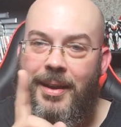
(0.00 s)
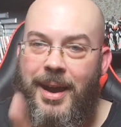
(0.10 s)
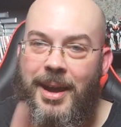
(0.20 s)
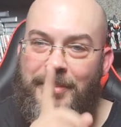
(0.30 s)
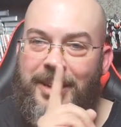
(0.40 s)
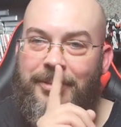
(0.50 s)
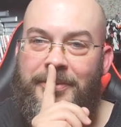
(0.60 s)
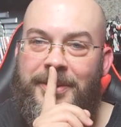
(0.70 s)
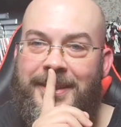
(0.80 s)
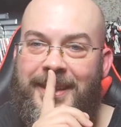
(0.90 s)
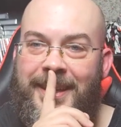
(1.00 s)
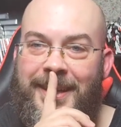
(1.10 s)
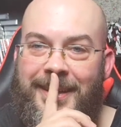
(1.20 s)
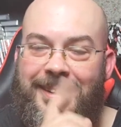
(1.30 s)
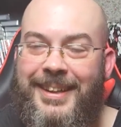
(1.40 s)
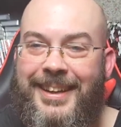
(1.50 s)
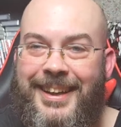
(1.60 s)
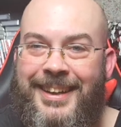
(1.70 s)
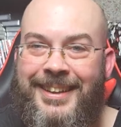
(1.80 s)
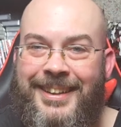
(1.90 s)
I'm leaving for today.
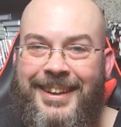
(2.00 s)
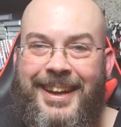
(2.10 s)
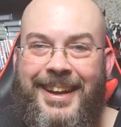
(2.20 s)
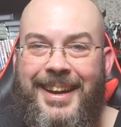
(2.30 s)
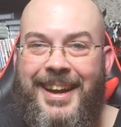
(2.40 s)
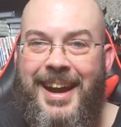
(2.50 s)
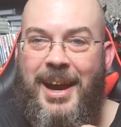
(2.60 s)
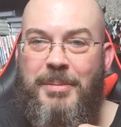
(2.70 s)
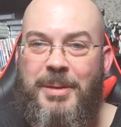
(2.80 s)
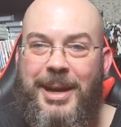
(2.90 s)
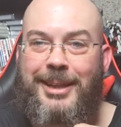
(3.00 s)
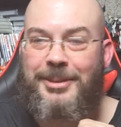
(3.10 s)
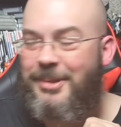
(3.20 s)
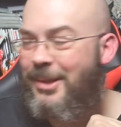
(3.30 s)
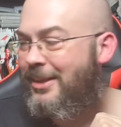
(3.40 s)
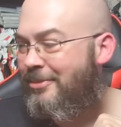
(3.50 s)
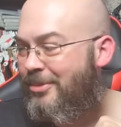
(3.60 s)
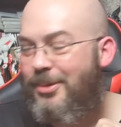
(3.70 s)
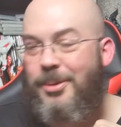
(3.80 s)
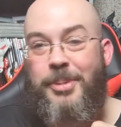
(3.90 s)
I'll be back tomorrow to
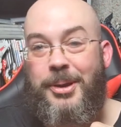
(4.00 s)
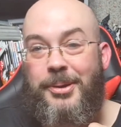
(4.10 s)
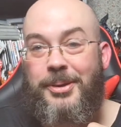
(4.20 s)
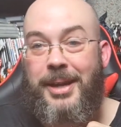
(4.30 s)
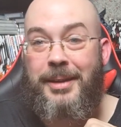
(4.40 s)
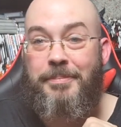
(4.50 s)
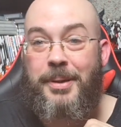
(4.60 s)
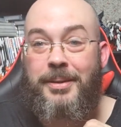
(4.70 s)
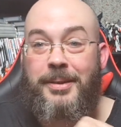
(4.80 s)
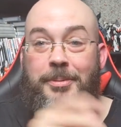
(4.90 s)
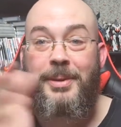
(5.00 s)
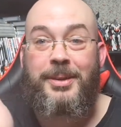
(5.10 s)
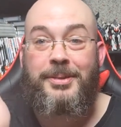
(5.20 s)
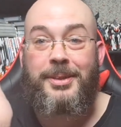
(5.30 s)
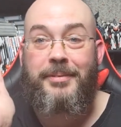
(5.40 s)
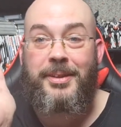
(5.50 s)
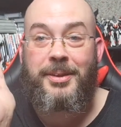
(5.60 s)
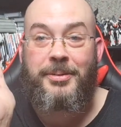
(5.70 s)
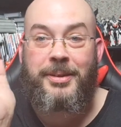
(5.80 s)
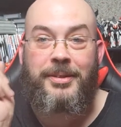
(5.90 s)
do the build, but there will be no time for
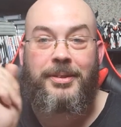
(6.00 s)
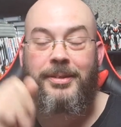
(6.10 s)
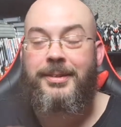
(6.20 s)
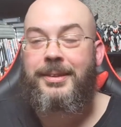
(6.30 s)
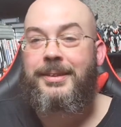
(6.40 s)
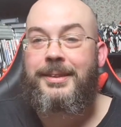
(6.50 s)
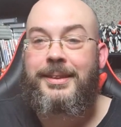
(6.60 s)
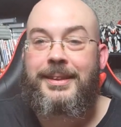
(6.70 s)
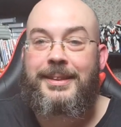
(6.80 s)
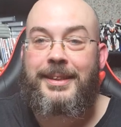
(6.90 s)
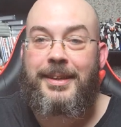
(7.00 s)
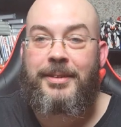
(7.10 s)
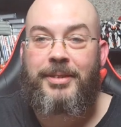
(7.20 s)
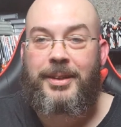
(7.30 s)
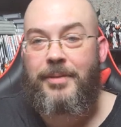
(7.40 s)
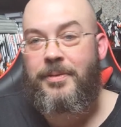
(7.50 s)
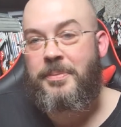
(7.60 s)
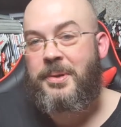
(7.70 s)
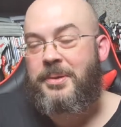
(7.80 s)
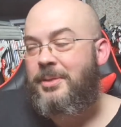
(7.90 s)
you, and you can sit there and recover
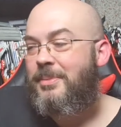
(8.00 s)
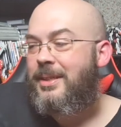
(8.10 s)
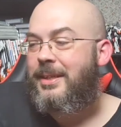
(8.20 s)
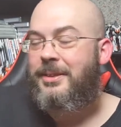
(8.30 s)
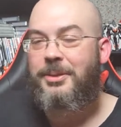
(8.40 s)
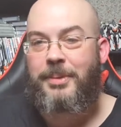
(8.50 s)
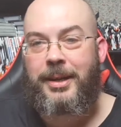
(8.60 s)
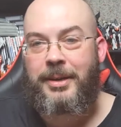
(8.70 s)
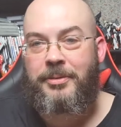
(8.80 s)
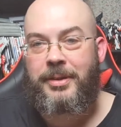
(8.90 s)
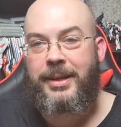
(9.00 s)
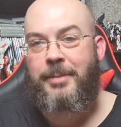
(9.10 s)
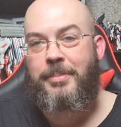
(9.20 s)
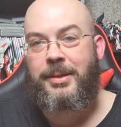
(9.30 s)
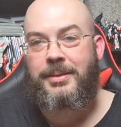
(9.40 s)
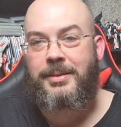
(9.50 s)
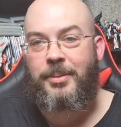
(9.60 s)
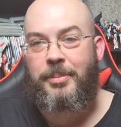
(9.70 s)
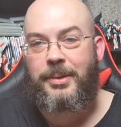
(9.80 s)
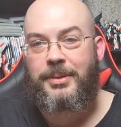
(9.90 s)
from your Christmas lunch while I freak out because it's
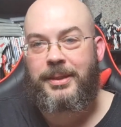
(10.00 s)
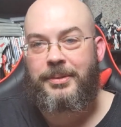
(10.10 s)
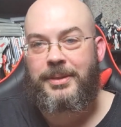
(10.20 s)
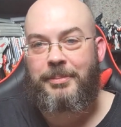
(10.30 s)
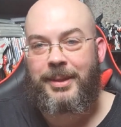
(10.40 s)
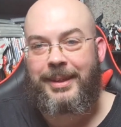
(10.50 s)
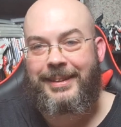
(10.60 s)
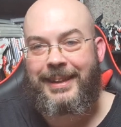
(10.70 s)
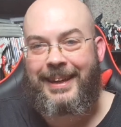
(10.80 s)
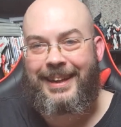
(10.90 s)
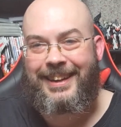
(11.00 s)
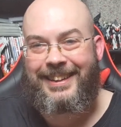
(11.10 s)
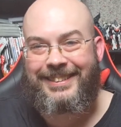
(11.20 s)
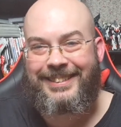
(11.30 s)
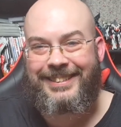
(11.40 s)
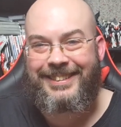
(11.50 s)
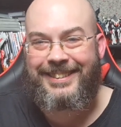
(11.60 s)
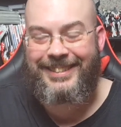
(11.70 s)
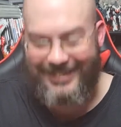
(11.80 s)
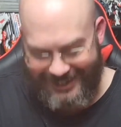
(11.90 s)
not posting or something like that.
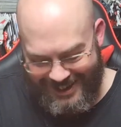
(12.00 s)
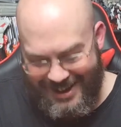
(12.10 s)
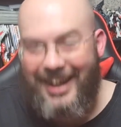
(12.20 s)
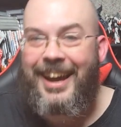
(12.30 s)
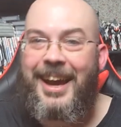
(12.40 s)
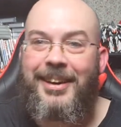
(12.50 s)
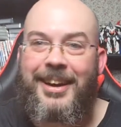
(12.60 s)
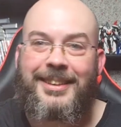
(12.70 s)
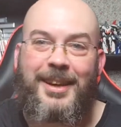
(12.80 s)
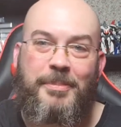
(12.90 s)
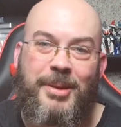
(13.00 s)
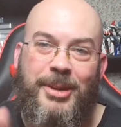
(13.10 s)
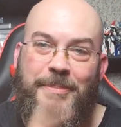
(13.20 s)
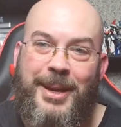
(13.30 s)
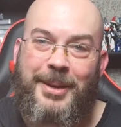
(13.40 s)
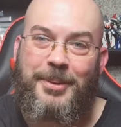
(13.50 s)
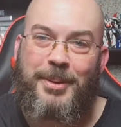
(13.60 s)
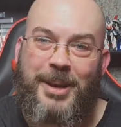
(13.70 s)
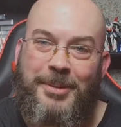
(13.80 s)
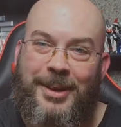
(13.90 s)
Anyways, I'll be right back with the
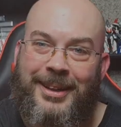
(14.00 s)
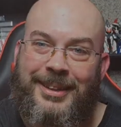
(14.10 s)
build.